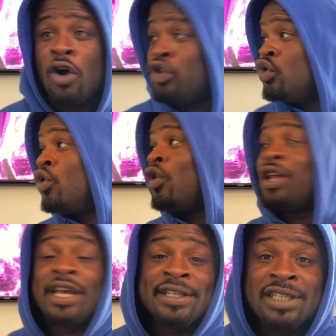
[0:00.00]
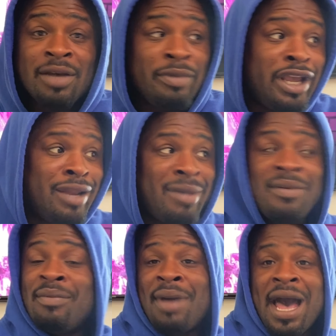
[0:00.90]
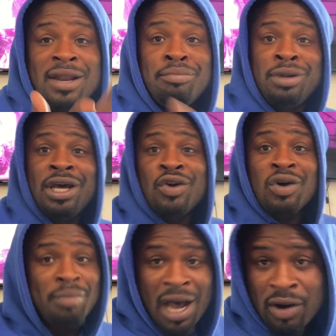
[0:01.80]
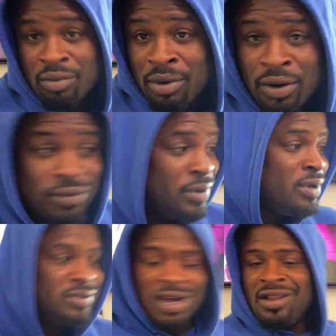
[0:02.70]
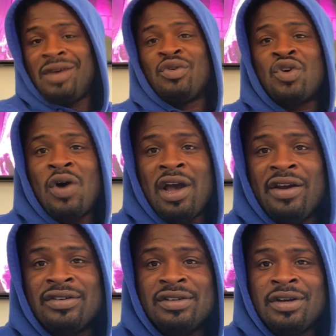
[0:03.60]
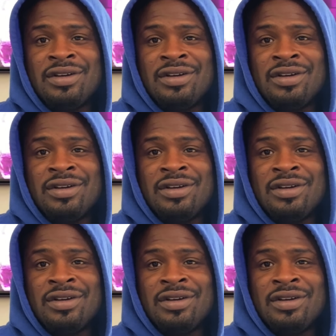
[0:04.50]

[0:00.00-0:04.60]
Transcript: You going to get something to eat and maybe buying a blunt or a bottle, bro. That's all that requires.